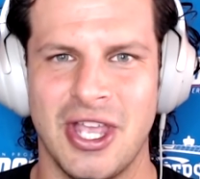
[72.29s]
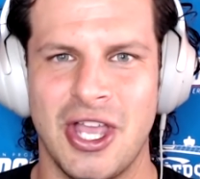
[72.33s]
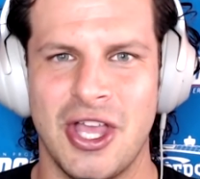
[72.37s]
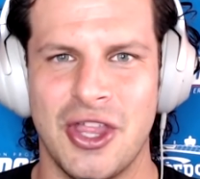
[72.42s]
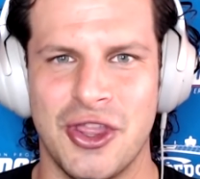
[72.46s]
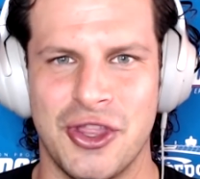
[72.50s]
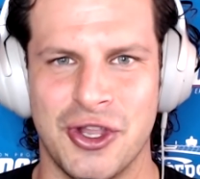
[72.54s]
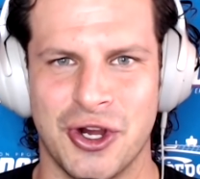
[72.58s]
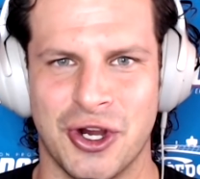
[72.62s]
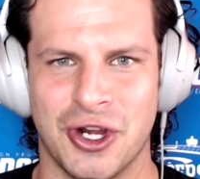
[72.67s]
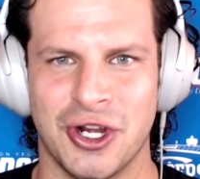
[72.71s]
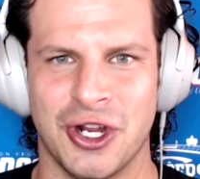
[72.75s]

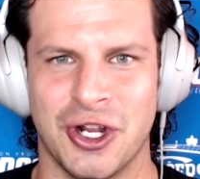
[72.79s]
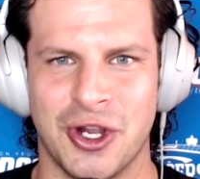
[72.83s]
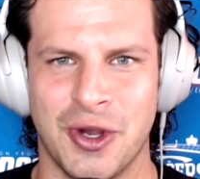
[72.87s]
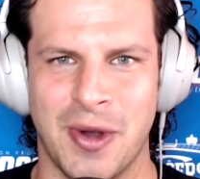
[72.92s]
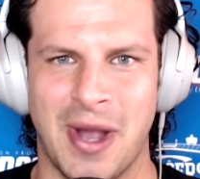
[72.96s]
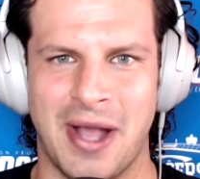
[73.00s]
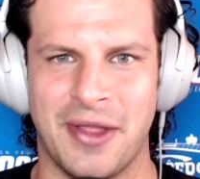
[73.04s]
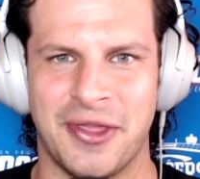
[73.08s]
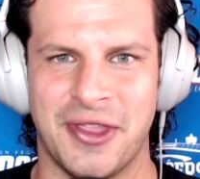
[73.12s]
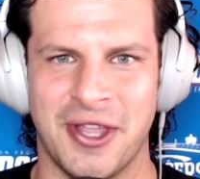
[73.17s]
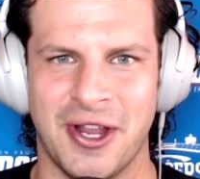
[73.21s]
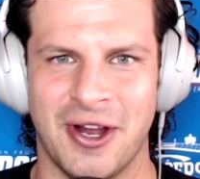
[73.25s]
they're going to go
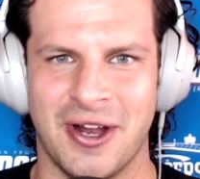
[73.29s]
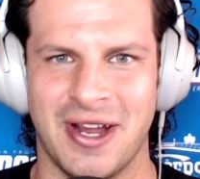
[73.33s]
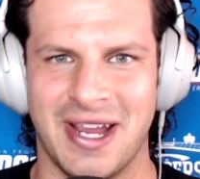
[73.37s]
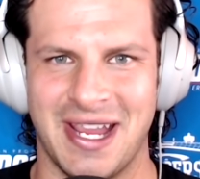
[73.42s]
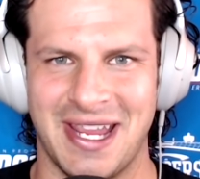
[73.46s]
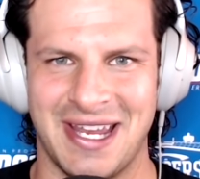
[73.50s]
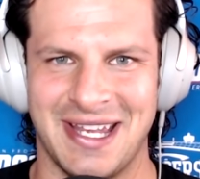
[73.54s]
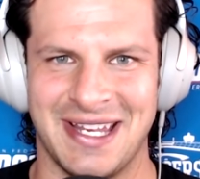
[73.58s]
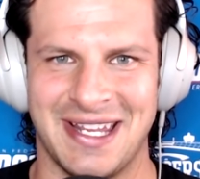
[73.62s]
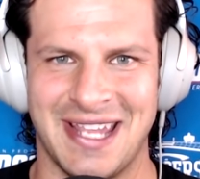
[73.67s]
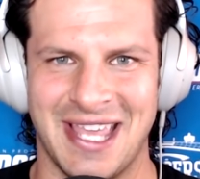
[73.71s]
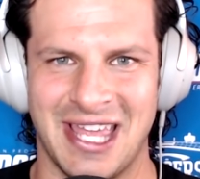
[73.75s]
out there
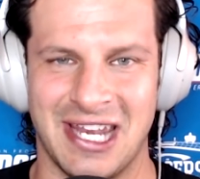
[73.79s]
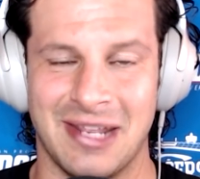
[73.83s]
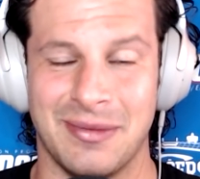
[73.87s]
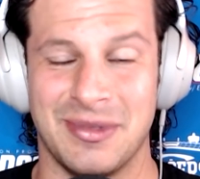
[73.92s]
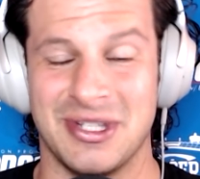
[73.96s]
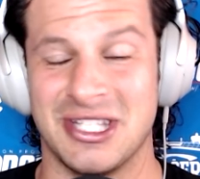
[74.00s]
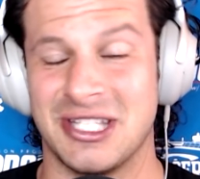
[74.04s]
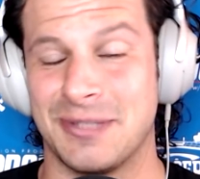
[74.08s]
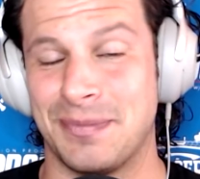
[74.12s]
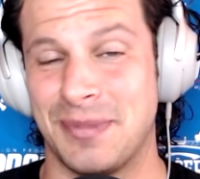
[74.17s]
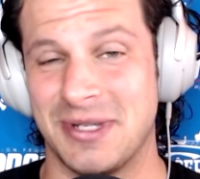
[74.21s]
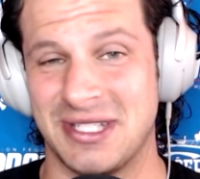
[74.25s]
and get him. And
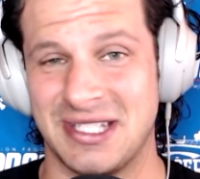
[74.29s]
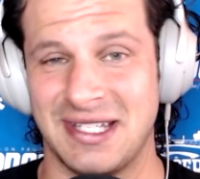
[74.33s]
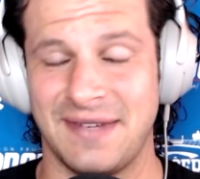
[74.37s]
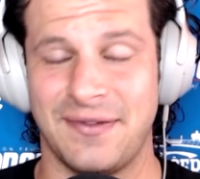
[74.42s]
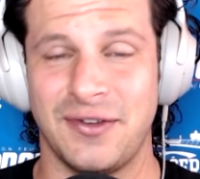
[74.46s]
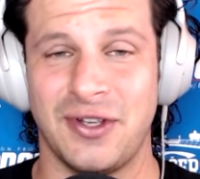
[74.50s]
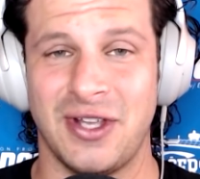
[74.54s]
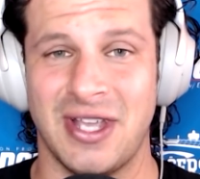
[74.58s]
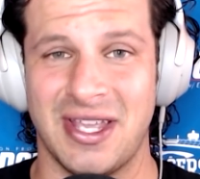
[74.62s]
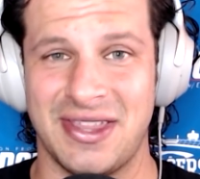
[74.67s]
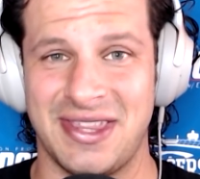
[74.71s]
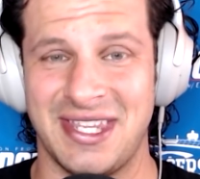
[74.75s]

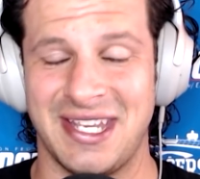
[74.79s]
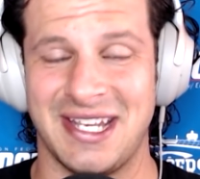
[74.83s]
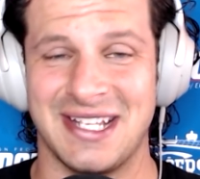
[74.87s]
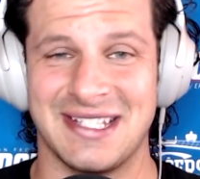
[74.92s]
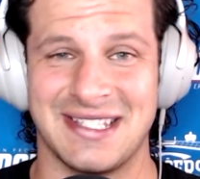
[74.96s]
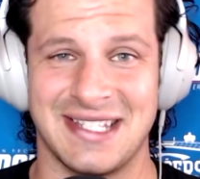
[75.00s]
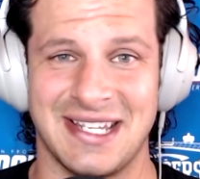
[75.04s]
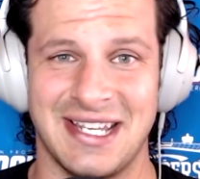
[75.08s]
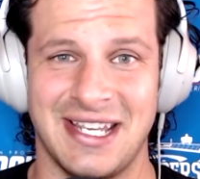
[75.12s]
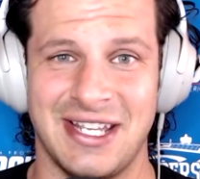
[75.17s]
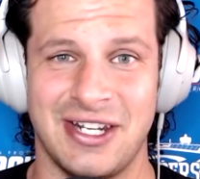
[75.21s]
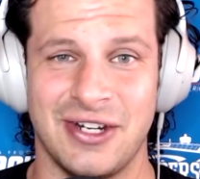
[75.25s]
specifically, I think it's a
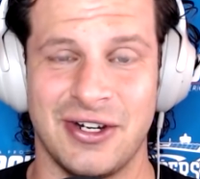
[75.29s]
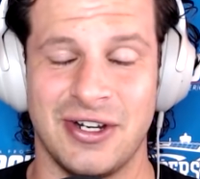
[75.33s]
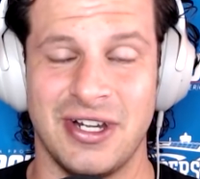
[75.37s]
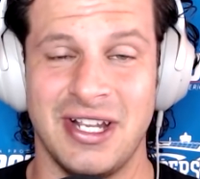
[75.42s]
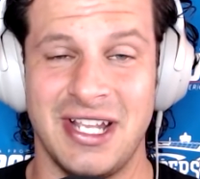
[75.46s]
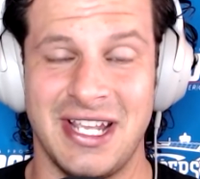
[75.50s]
hitter.